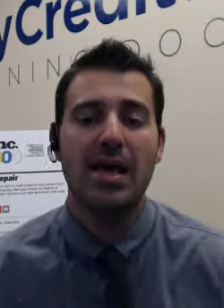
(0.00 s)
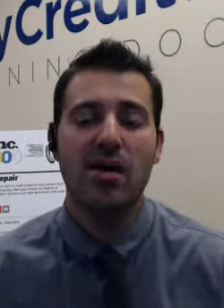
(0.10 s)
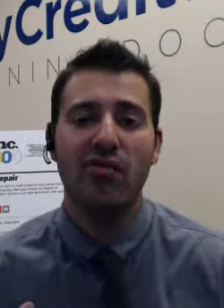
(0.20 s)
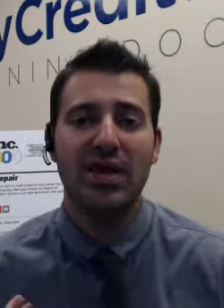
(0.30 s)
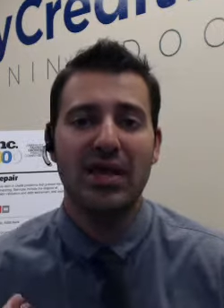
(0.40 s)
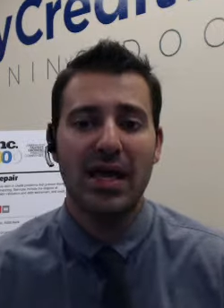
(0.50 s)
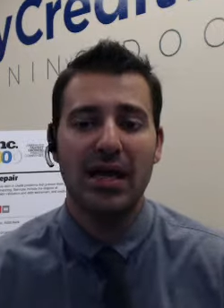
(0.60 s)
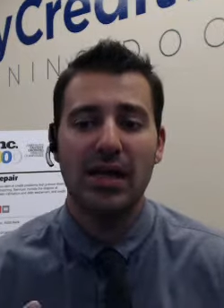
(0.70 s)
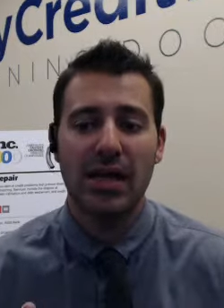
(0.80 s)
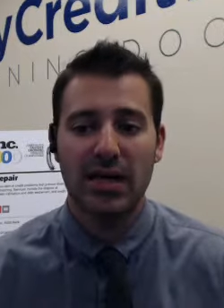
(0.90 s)
If we
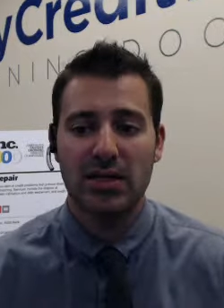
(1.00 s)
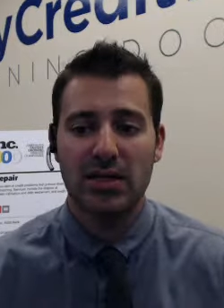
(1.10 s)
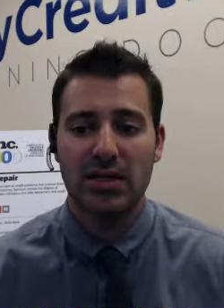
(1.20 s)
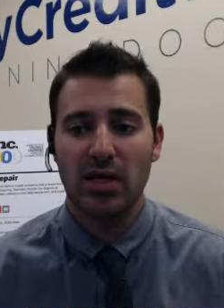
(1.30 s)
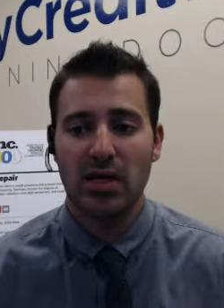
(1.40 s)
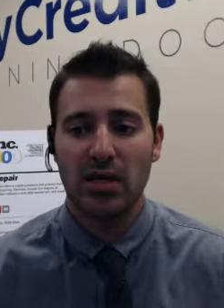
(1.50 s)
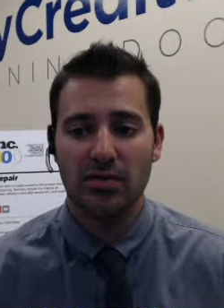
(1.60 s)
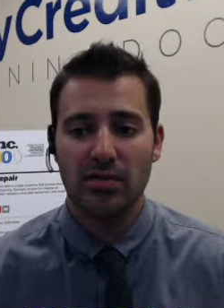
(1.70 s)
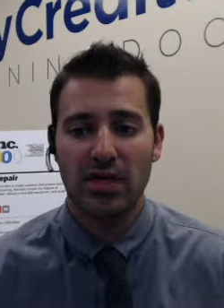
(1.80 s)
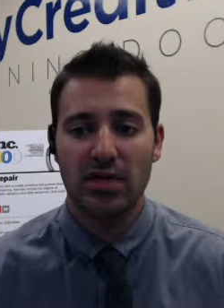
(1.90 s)
can't answer it in a,
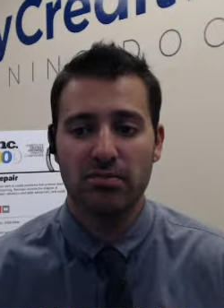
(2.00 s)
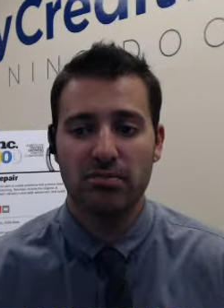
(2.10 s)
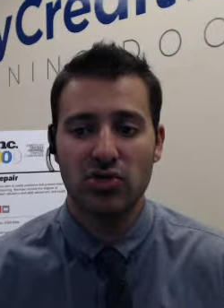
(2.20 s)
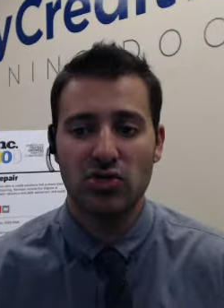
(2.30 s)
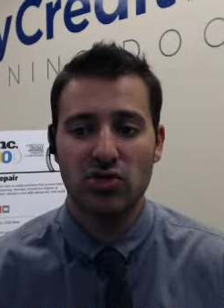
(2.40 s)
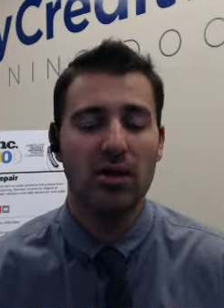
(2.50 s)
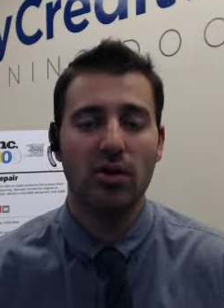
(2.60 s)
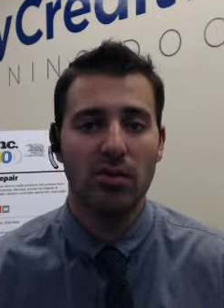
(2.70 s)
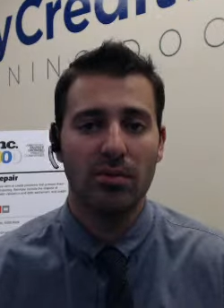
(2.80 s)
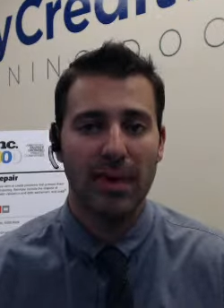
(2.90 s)
in a
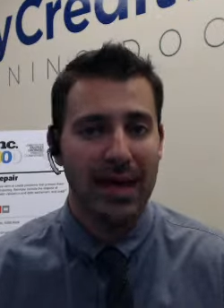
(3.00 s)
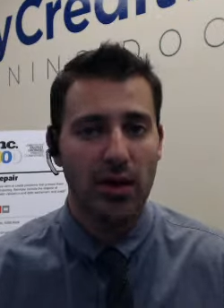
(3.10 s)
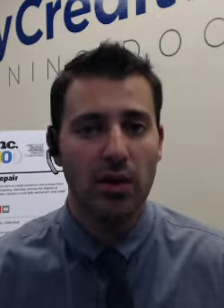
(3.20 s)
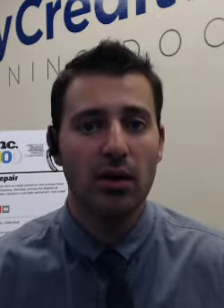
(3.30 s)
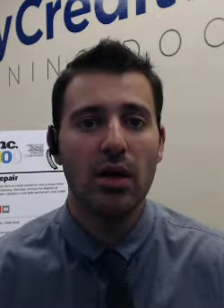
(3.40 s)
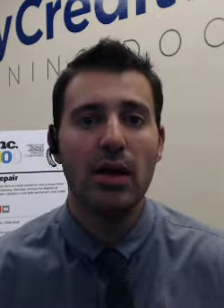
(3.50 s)
general manner,